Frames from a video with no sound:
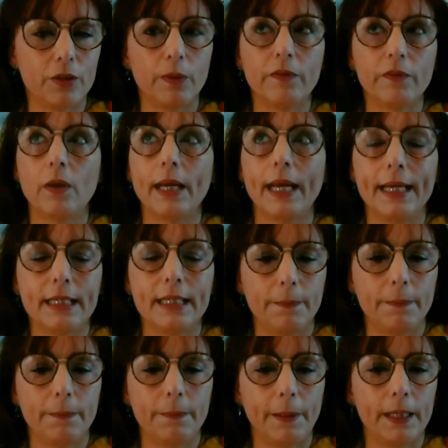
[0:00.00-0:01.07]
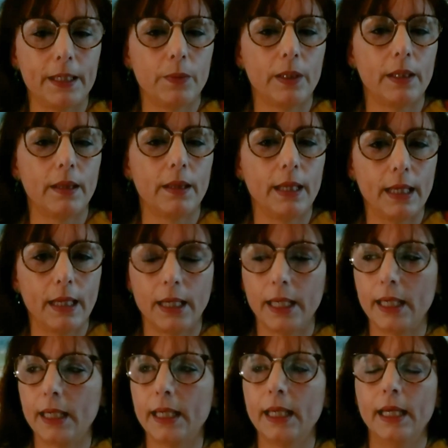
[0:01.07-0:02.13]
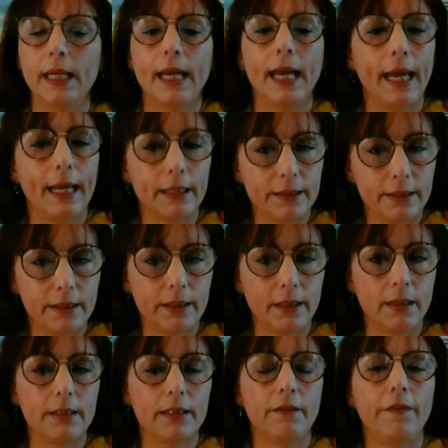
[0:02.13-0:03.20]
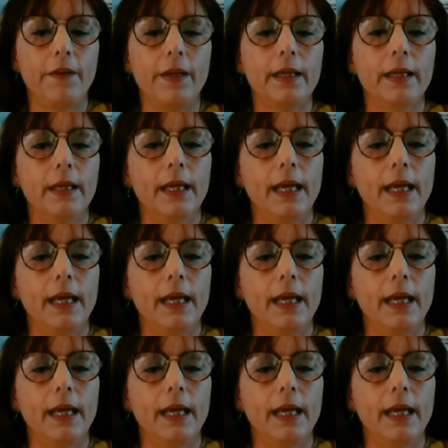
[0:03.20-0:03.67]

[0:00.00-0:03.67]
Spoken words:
We've got headspace. We can think clearly, act decisively,